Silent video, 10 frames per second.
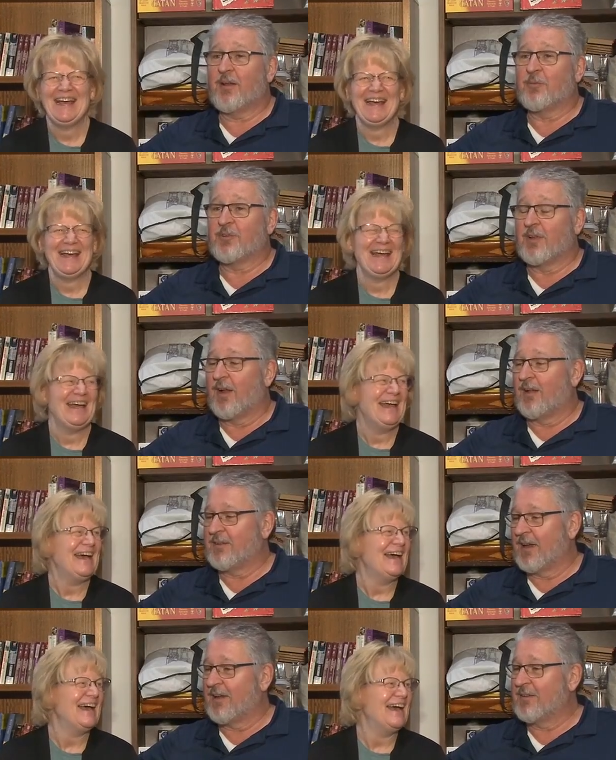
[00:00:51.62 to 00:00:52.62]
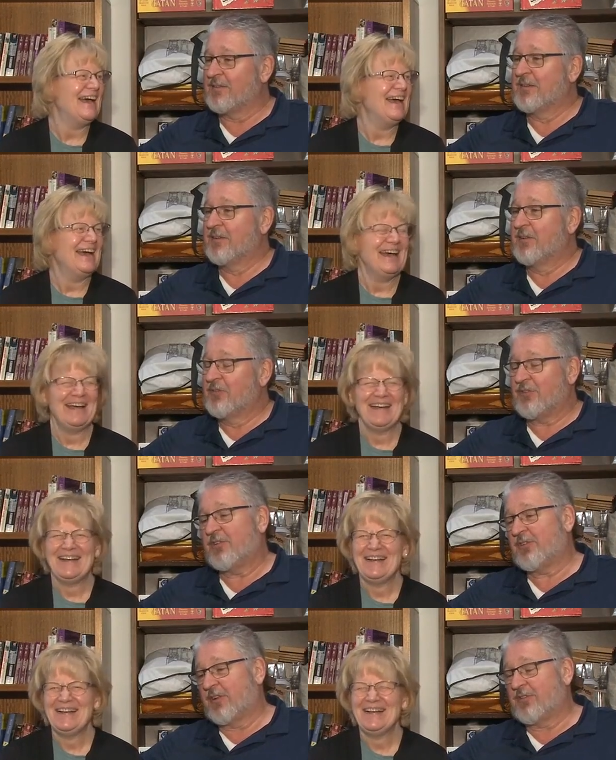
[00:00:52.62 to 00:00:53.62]
Speaker 1: helps a lot, yeah. She
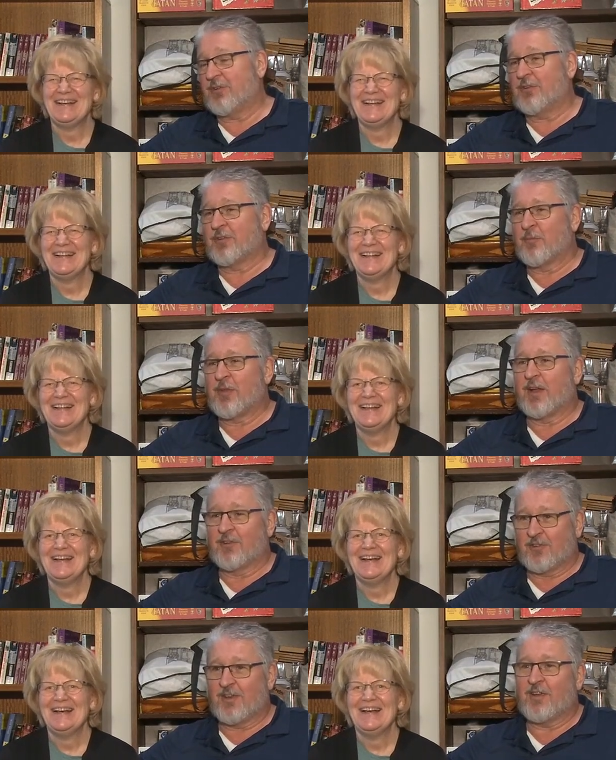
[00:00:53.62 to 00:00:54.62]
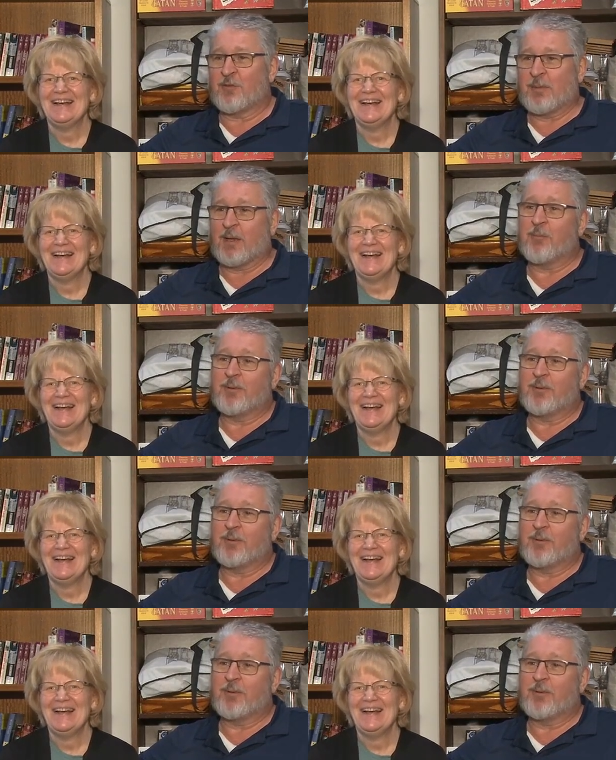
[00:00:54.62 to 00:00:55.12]
says, do something. I say, yes, ma'am.